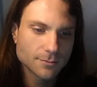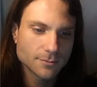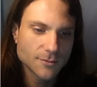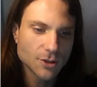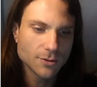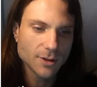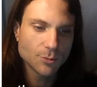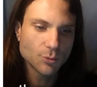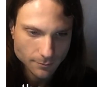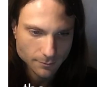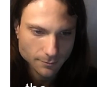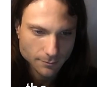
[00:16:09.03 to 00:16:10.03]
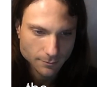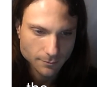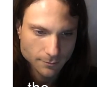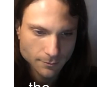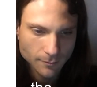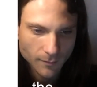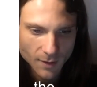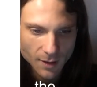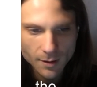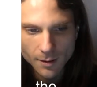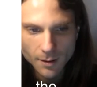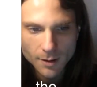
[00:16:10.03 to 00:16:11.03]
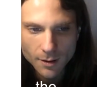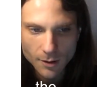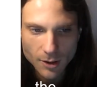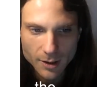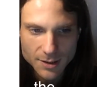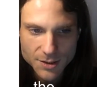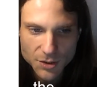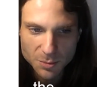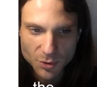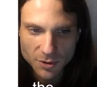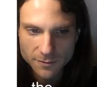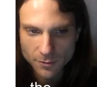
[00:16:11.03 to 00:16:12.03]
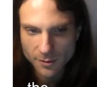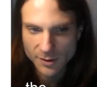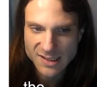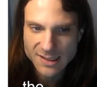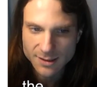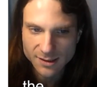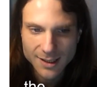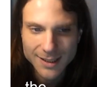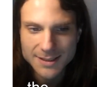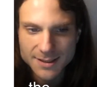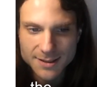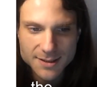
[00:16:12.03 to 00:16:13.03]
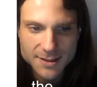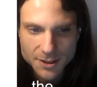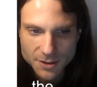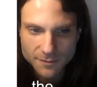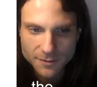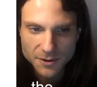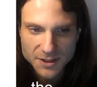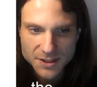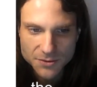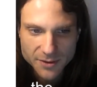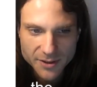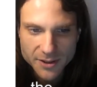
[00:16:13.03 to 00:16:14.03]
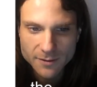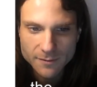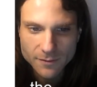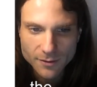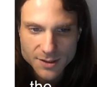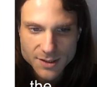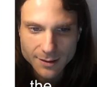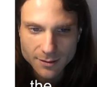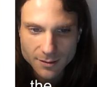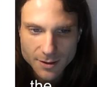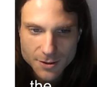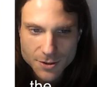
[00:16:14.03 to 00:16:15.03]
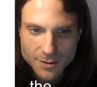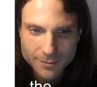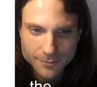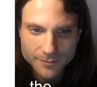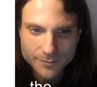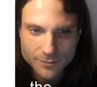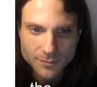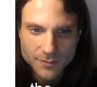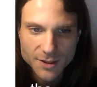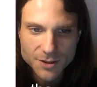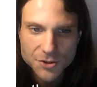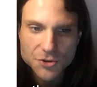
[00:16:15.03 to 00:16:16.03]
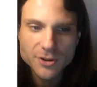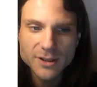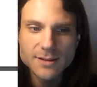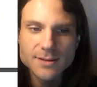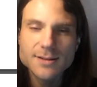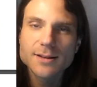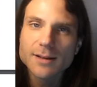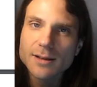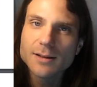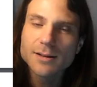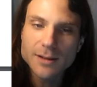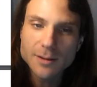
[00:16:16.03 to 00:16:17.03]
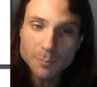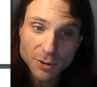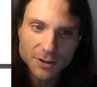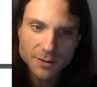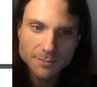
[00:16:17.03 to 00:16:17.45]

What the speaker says: Hold up, what? Alright, 2.4, this is the last section for this reading for the second lecture. Strings and input.